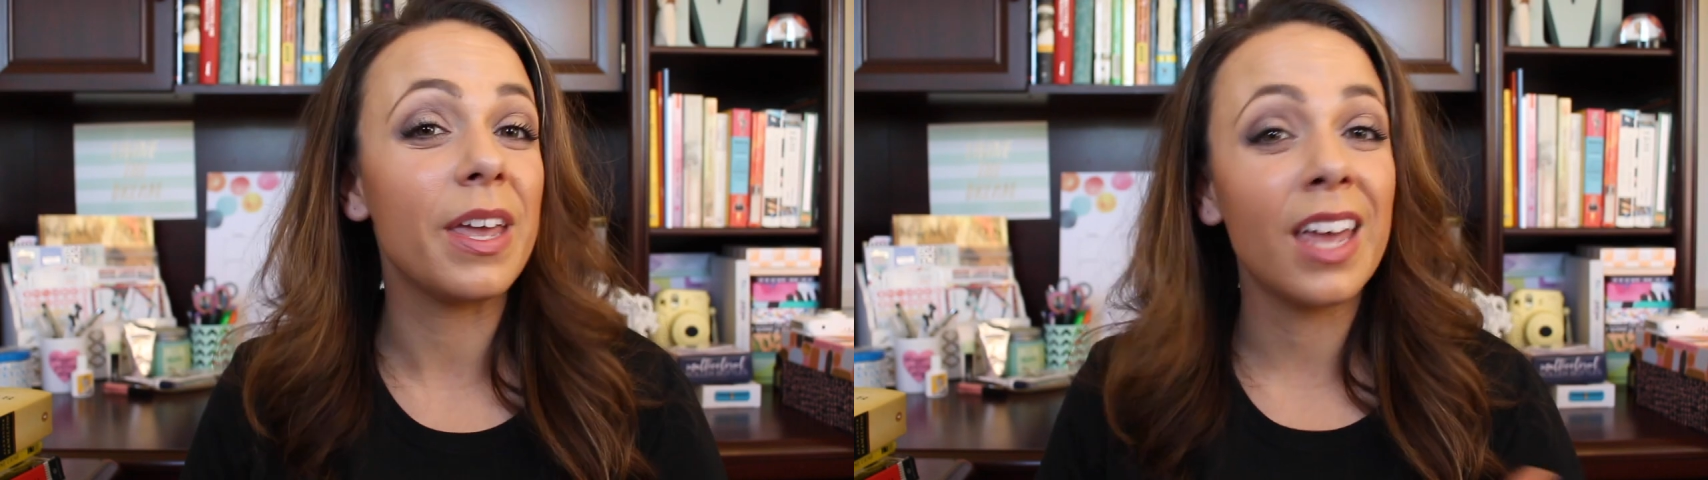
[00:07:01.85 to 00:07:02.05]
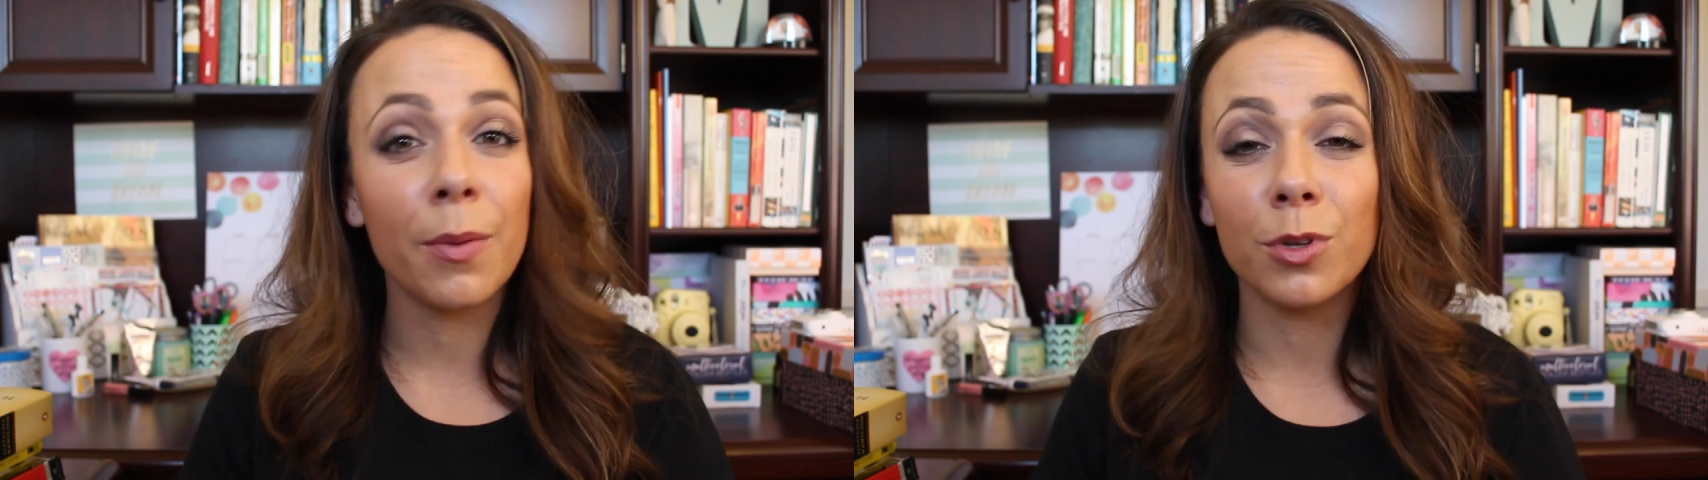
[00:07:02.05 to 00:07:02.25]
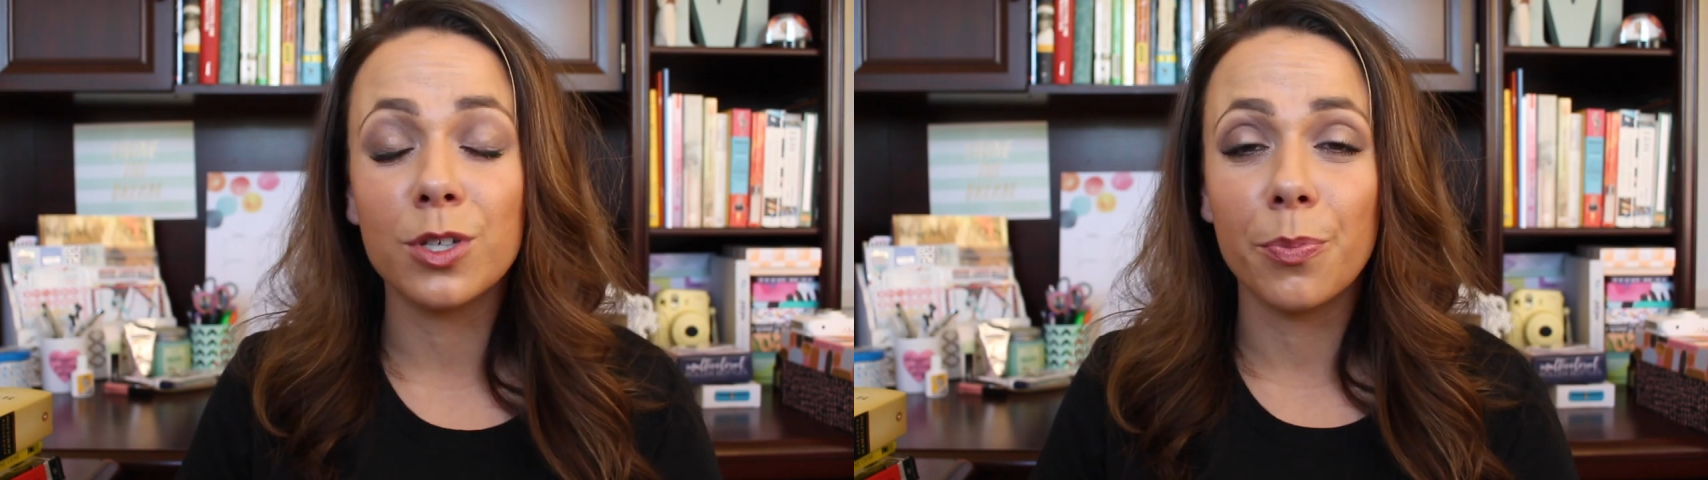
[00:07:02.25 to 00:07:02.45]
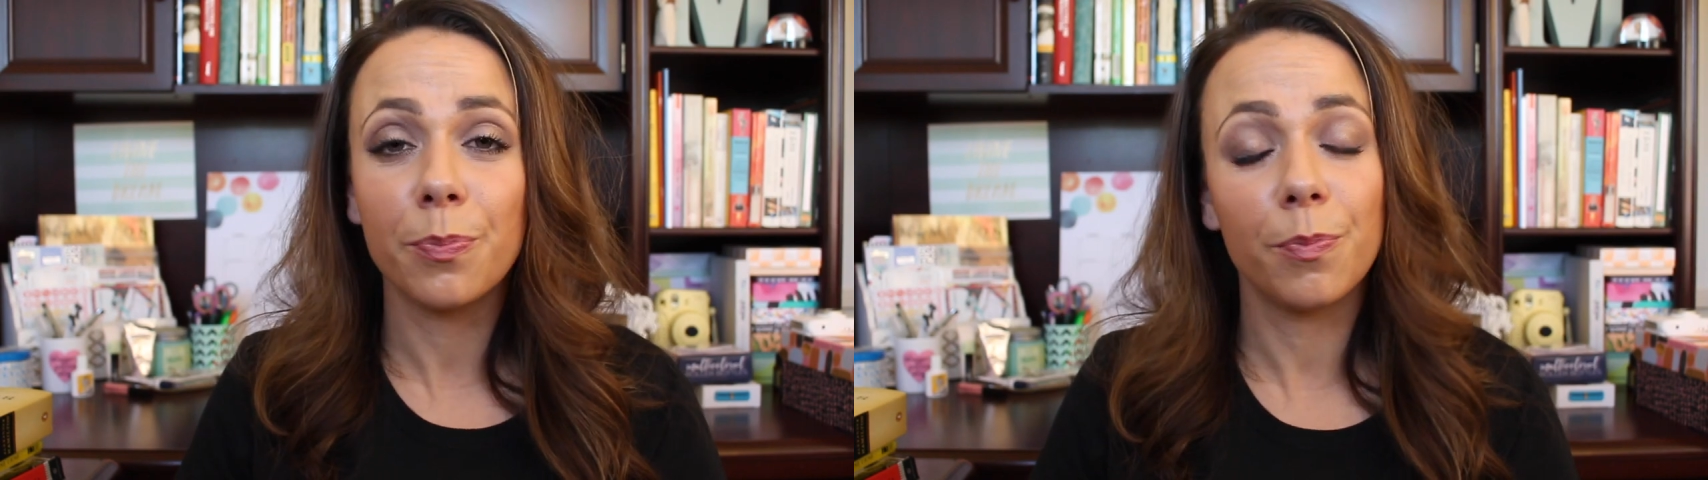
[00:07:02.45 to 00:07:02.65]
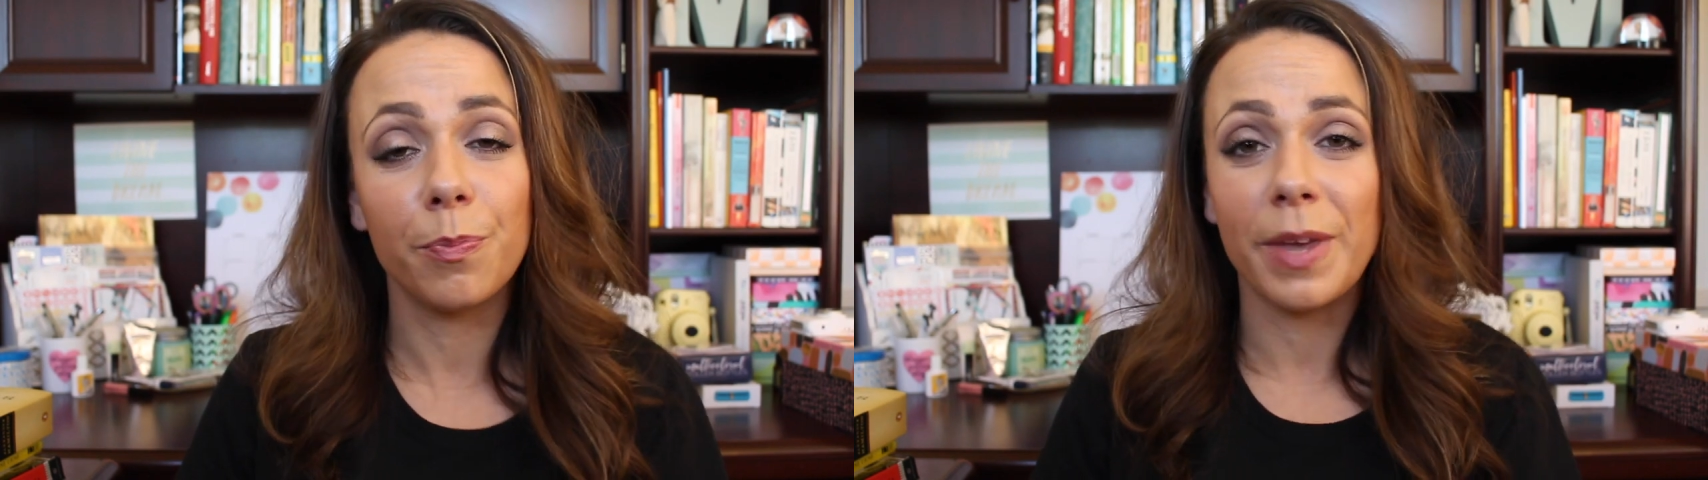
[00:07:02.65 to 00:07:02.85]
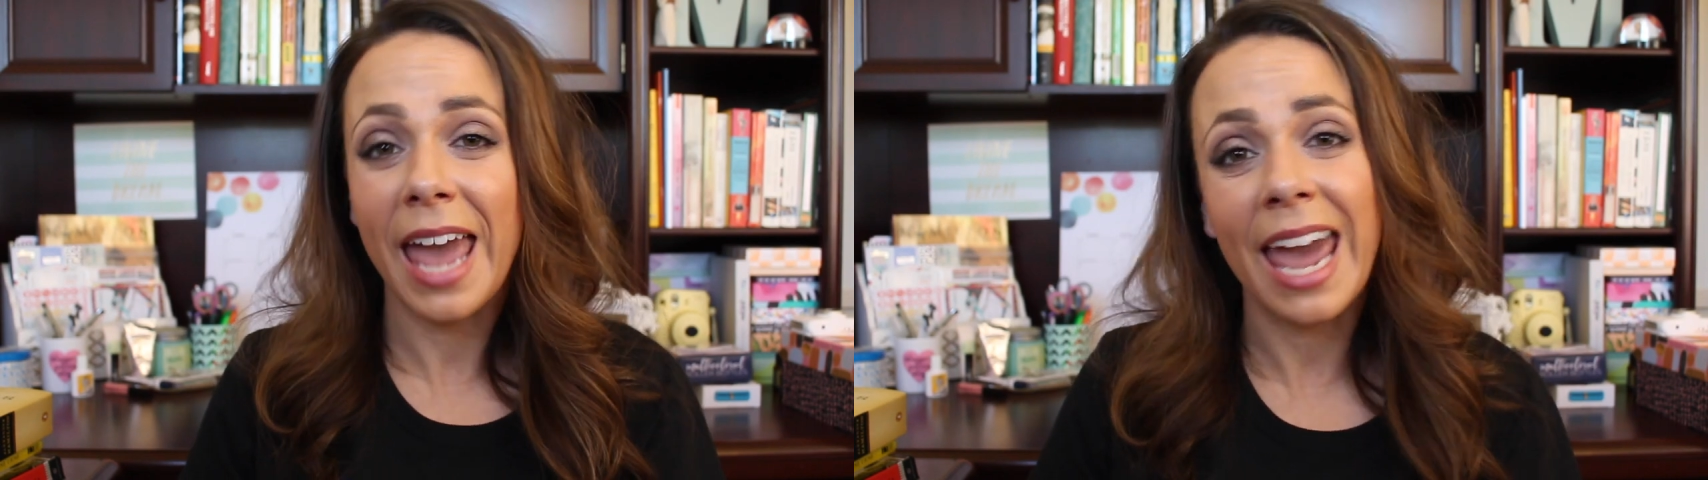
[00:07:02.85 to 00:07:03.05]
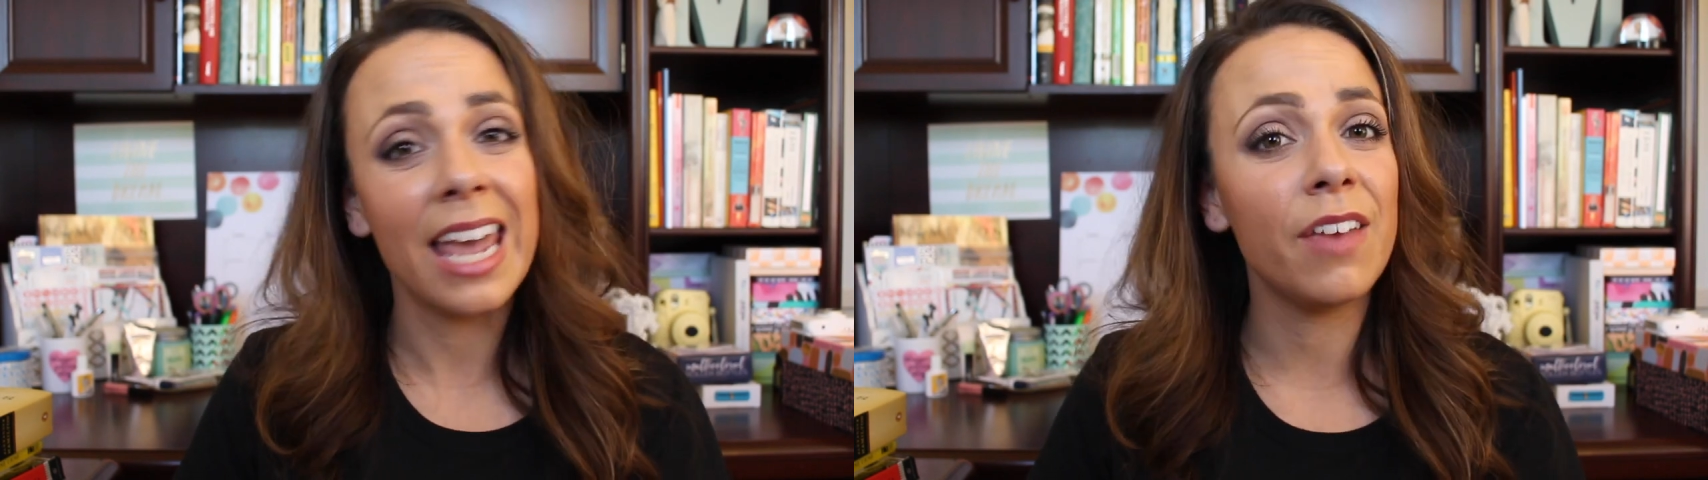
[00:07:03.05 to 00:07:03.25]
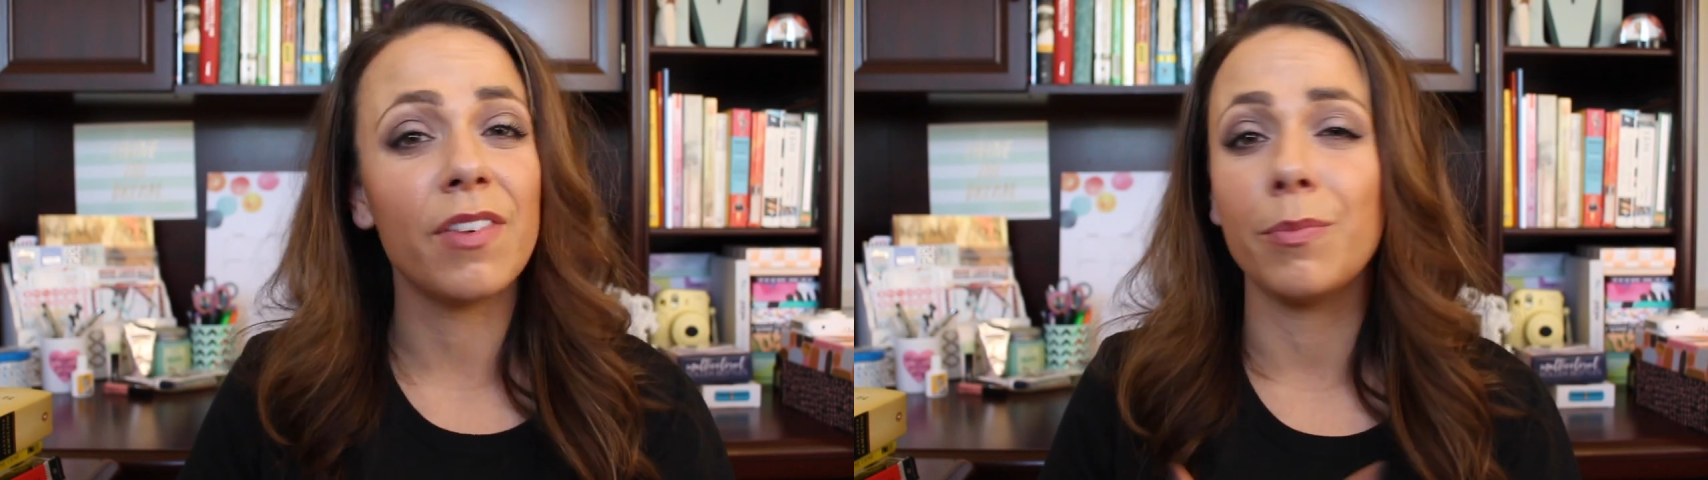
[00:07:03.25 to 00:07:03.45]
being able to
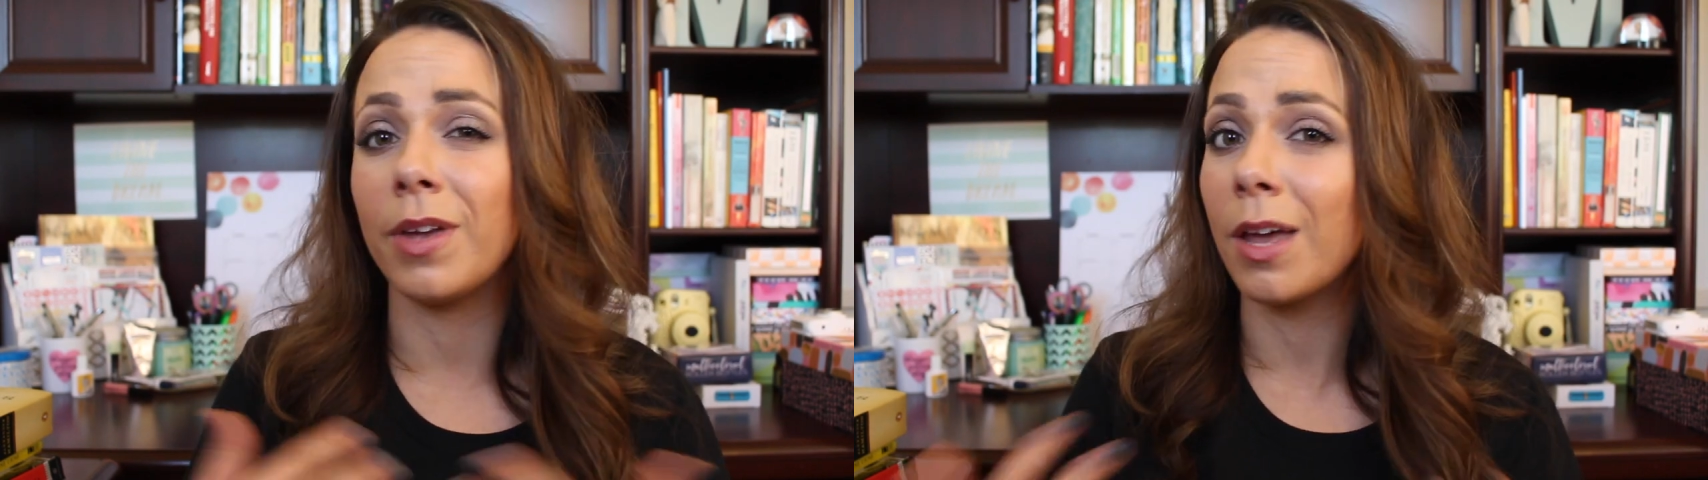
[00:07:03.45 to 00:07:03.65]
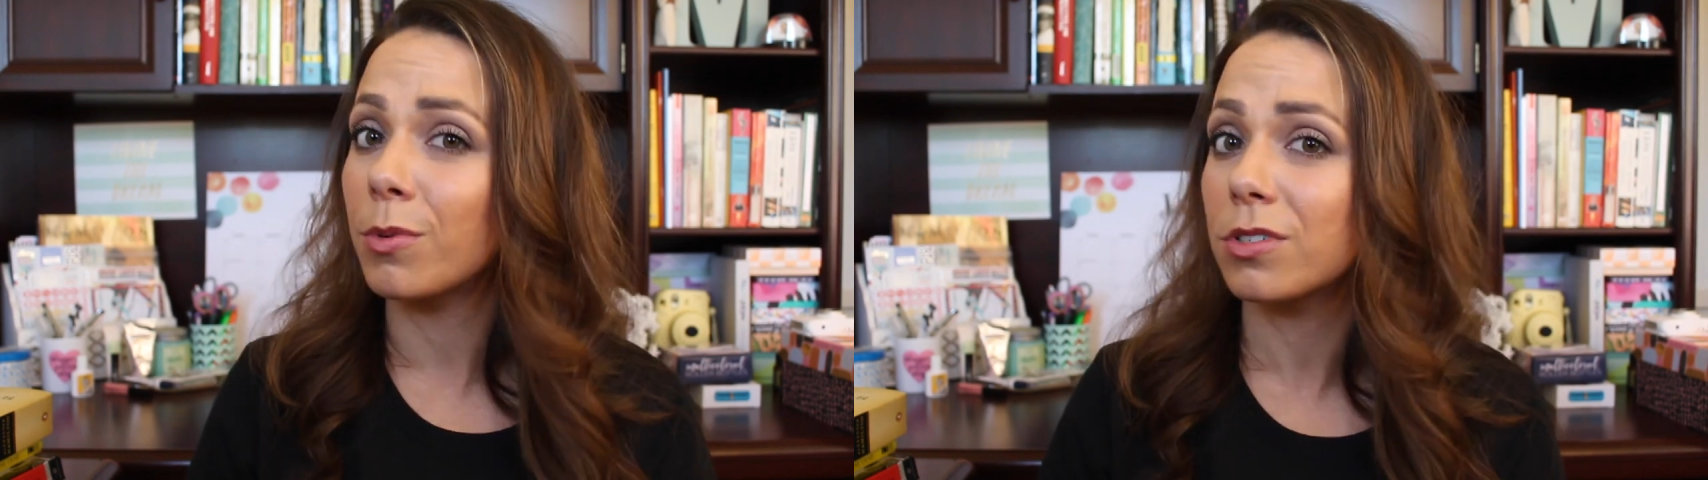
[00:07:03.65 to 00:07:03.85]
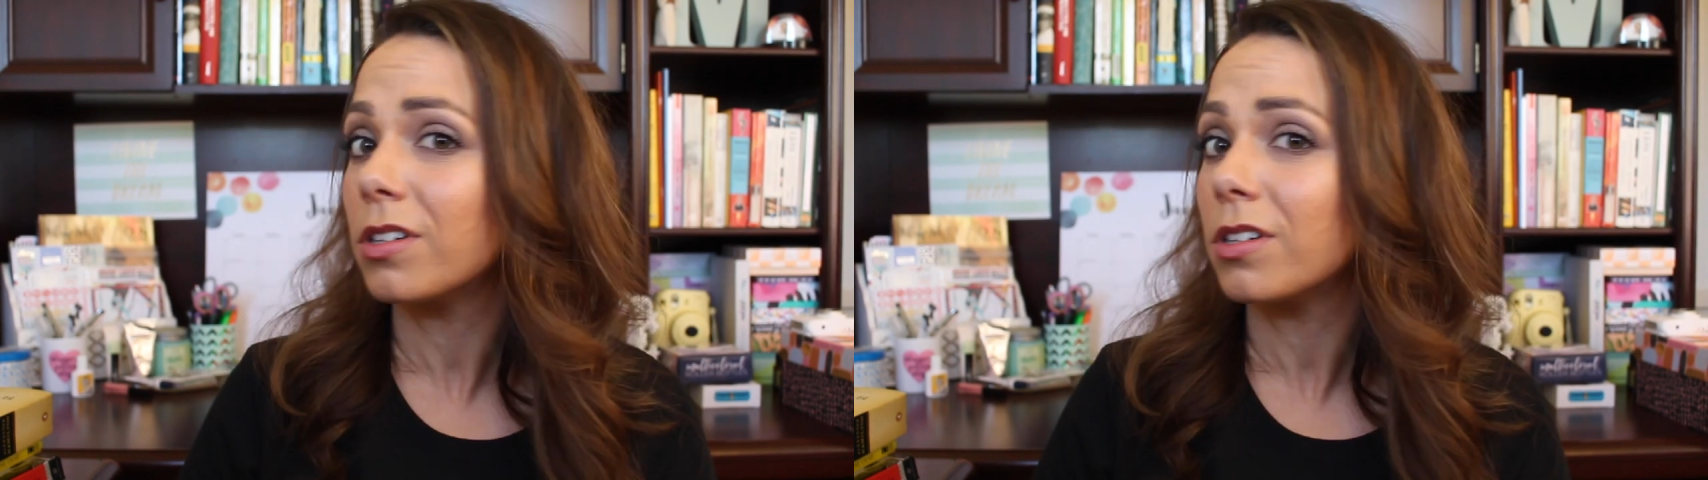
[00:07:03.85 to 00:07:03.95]
behave and being able